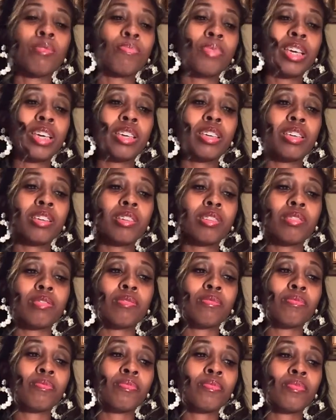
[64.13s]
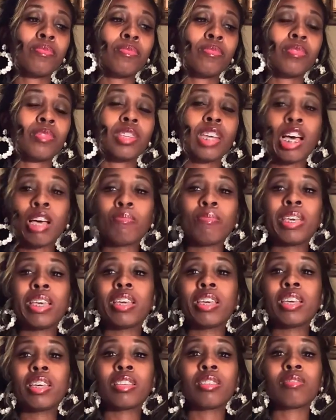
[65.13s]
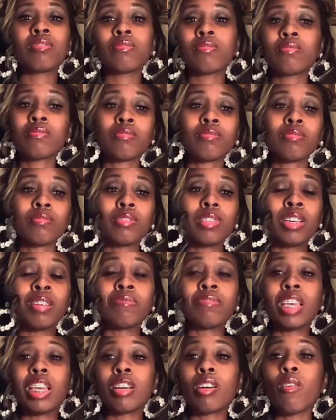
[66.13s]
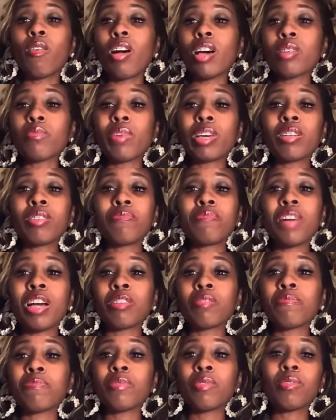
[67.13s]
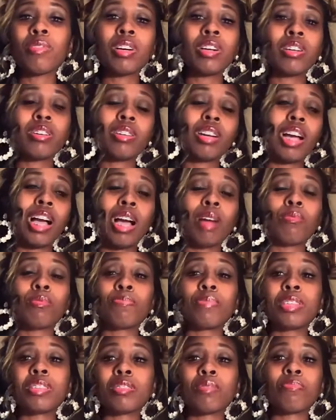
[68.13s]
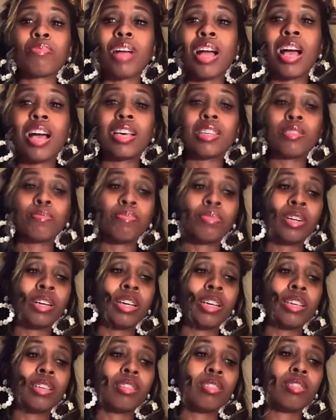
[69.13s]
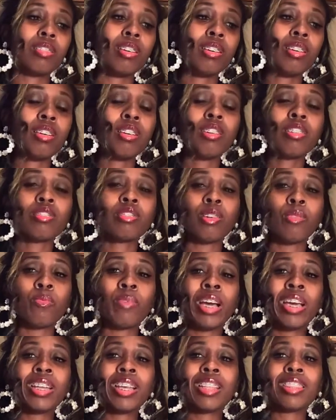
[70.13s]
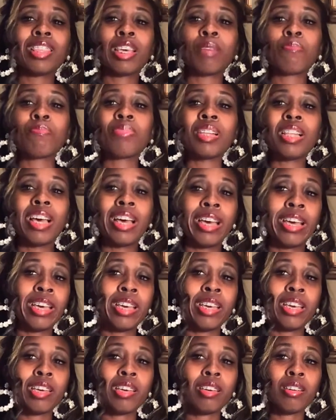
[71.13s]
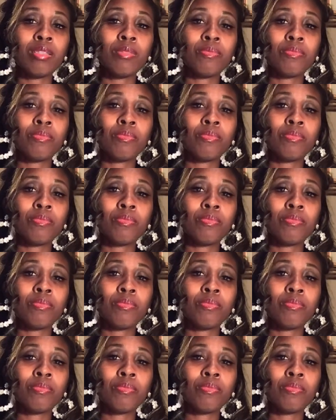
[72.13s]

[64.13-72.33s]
opinion. I mean, if they go all the way to the Final Four, I would be surprised. But the way that they play,